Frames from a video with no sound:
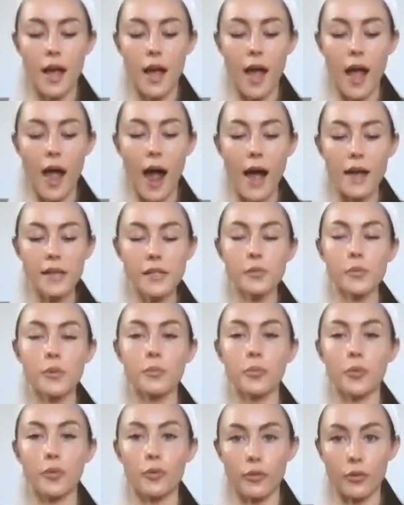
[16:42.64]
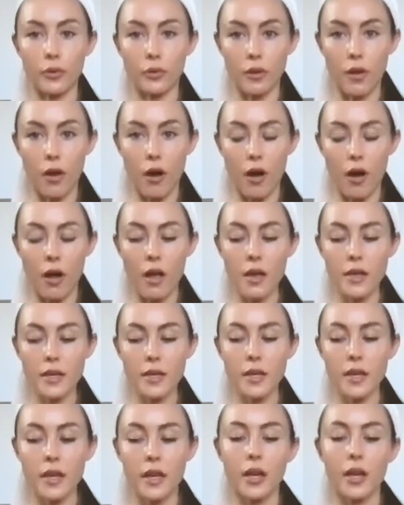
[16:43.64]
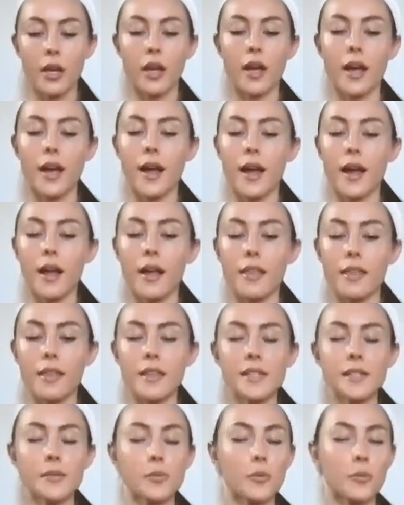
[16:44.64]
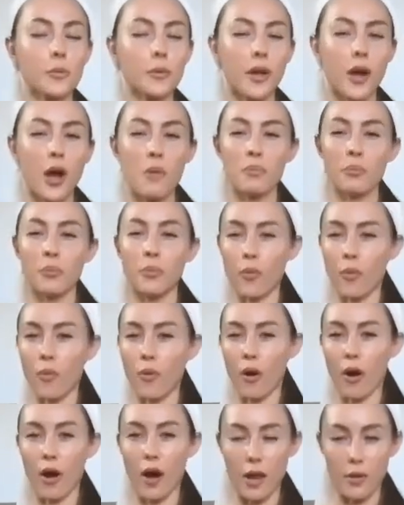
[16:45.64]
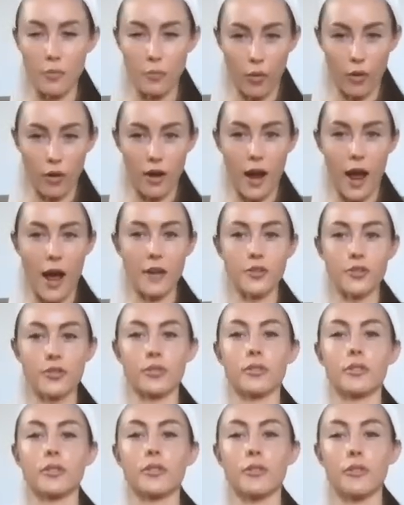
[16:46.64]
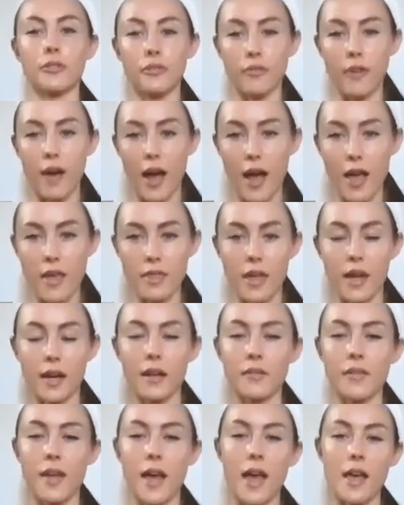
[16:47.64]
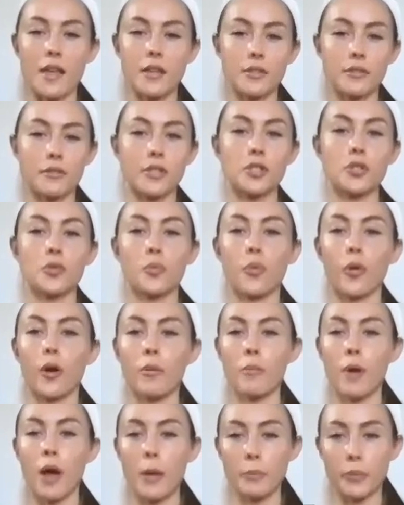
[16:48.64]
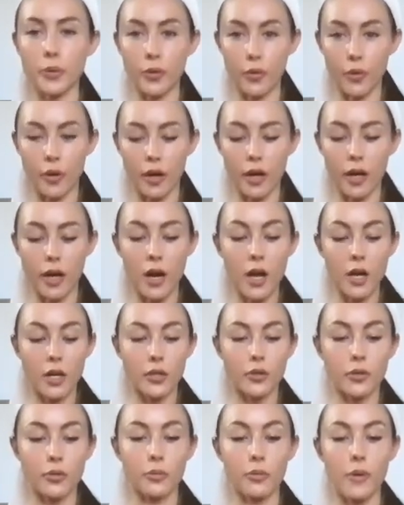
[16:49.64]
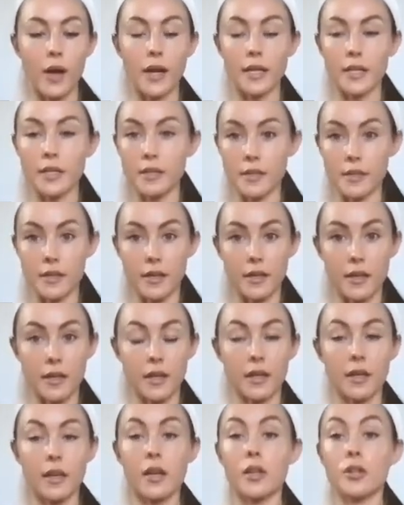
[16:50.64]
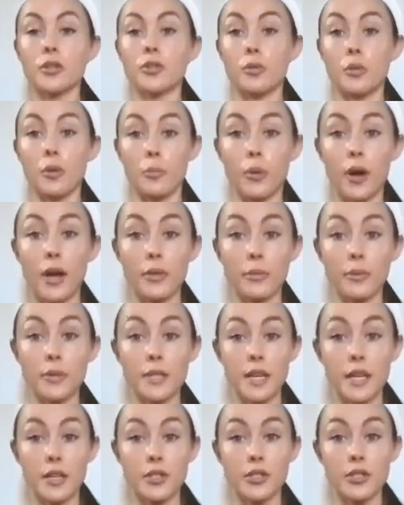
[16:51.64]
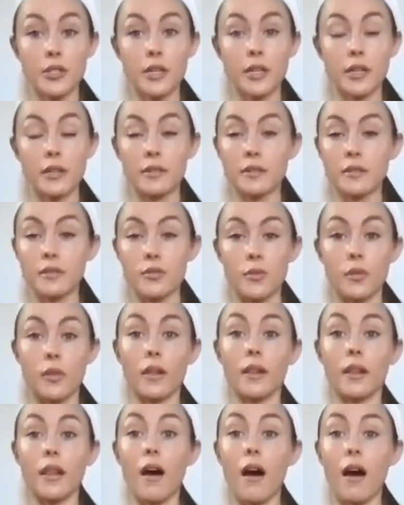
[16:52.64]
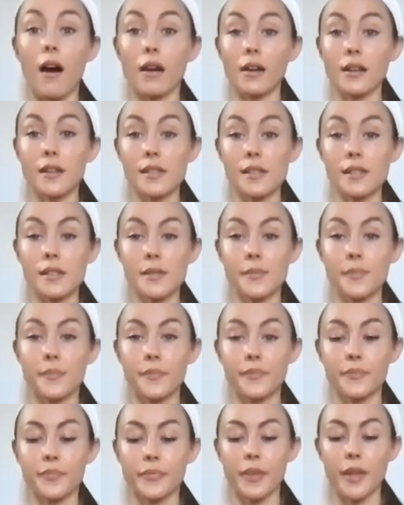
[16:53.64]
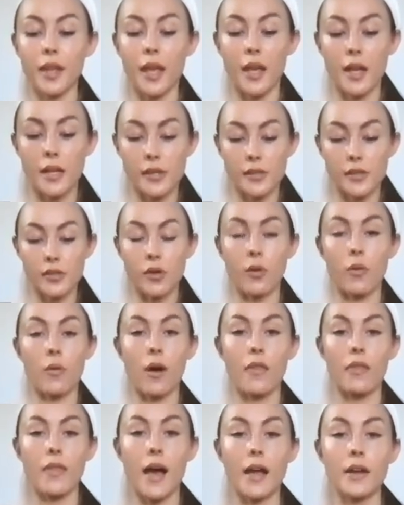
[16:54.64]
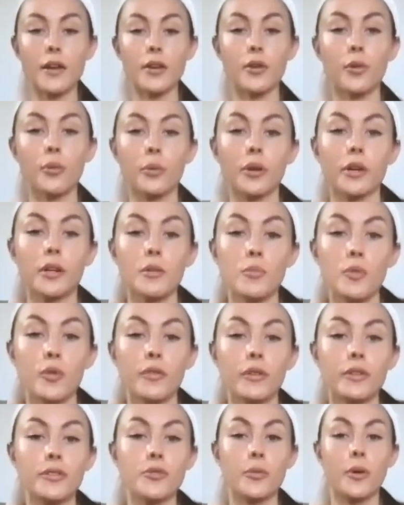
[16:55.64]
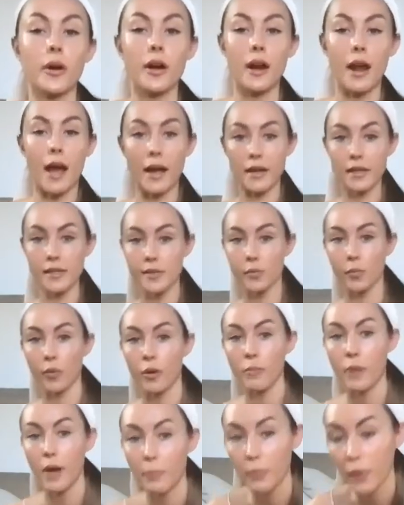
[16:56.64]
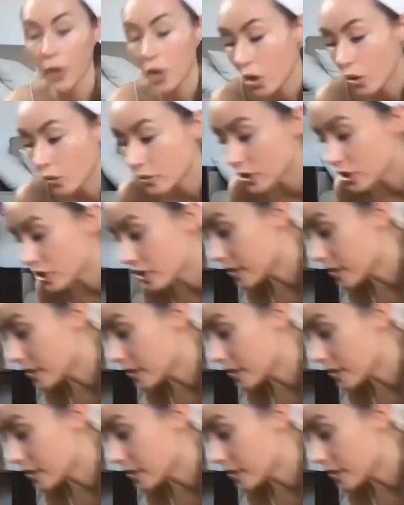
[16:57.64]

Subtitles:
As we move along, this will become more and more natural. You'll find that at the end of each warm-up, you're ready to do the breath retention, do the locks. So on that note, we're going to move into our next warm-up, which is